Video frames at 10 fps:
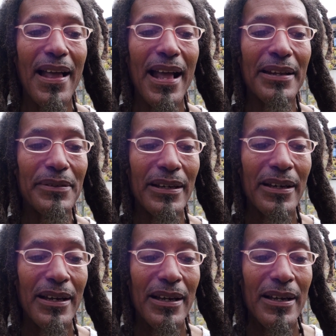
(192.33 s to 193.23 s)
And
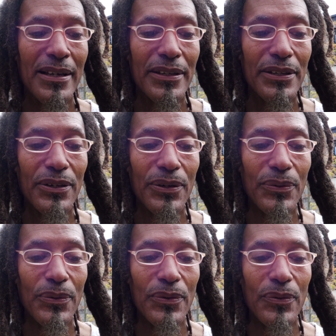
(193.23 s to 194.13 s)

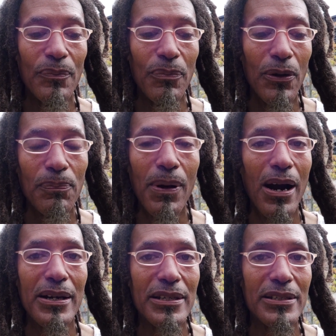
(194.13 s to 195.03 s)
both
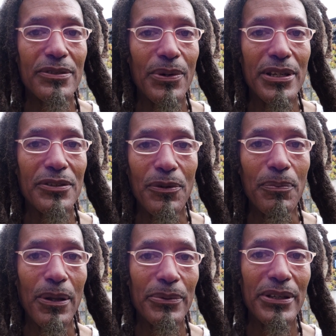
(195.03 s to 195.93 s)
parties, whether it's
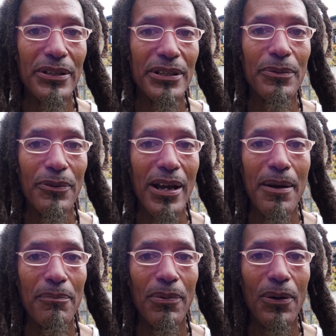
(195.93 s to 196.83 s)
Republican or Democrat,
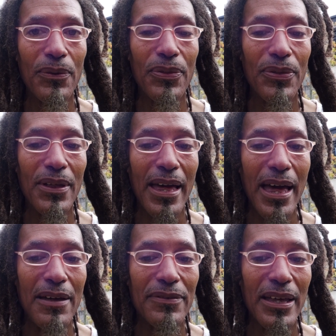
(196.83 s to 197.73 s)
both
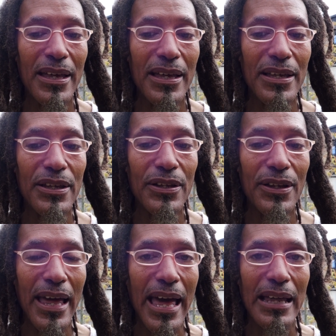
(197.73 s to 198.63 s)
have a
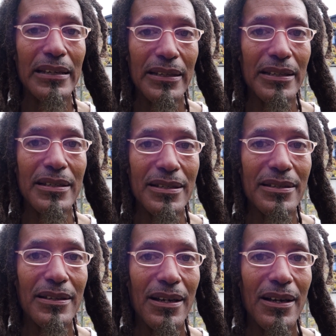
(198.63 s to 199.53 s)
hand in
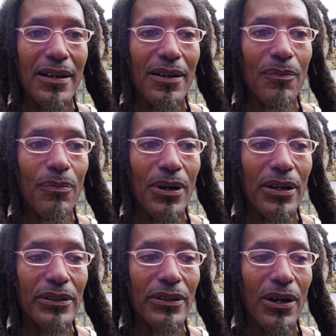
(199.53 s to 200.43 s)
this.
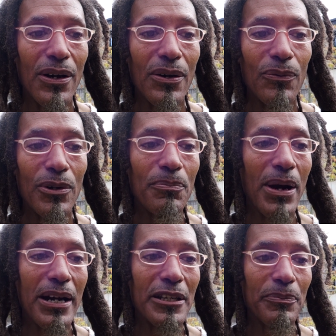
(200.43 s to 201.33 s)
But one
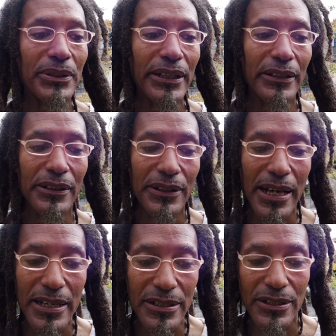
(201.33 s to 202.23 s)
party in particular
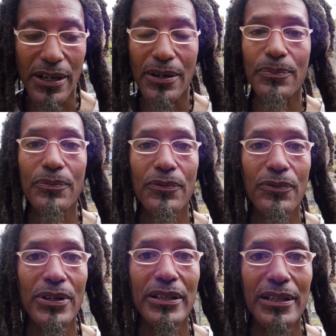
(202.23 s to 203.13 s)
has
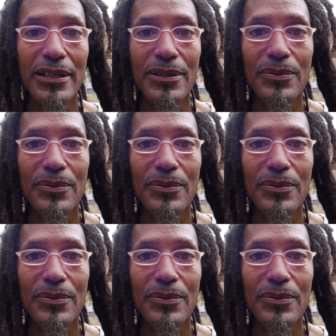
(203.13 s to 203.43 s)
really